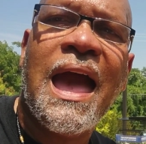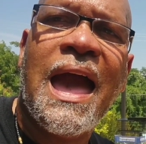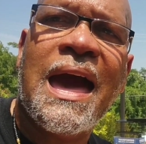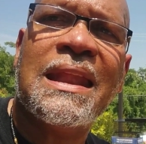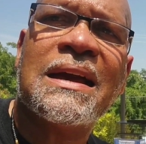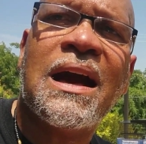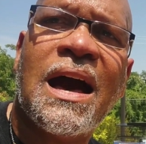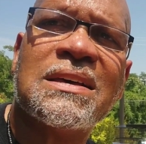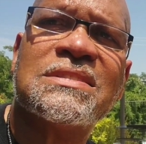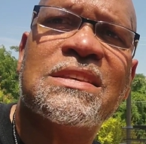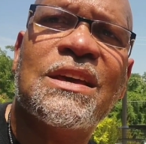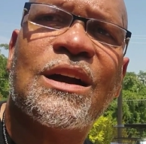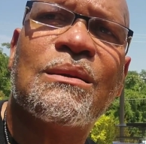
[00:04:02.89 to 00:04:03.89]

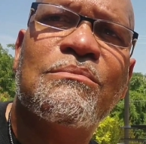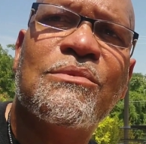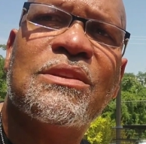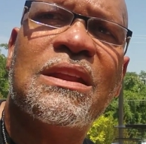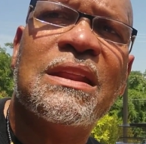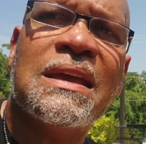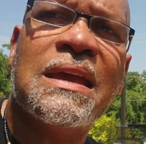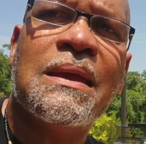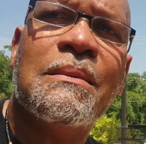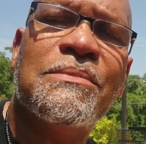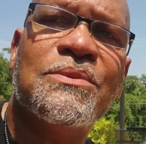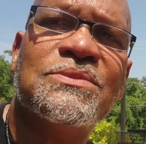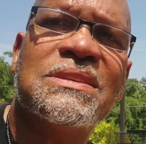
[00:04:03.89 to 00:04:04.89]
Anacostia Community
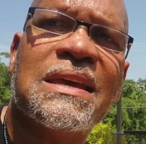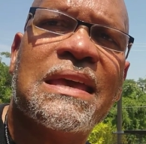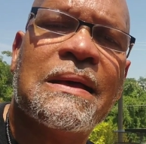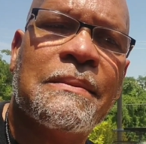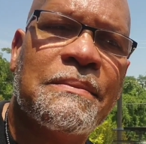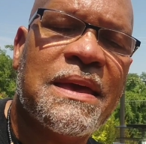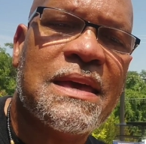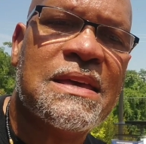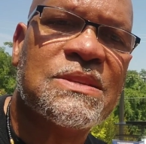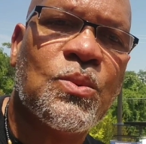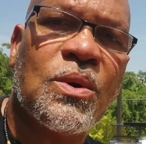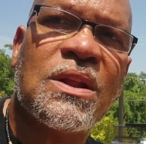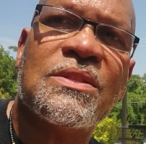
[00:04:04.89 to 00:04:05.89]
Museum
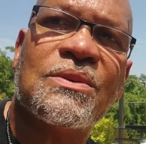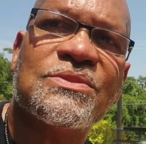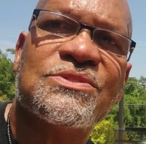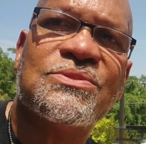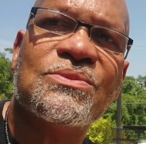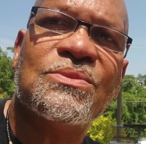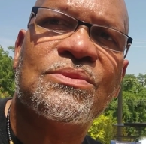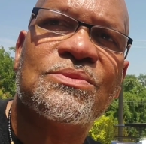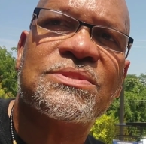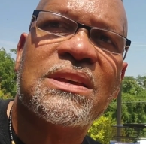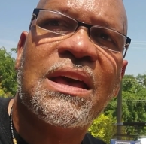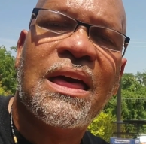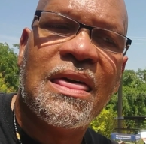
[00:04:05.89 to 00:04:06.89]
is one of those tools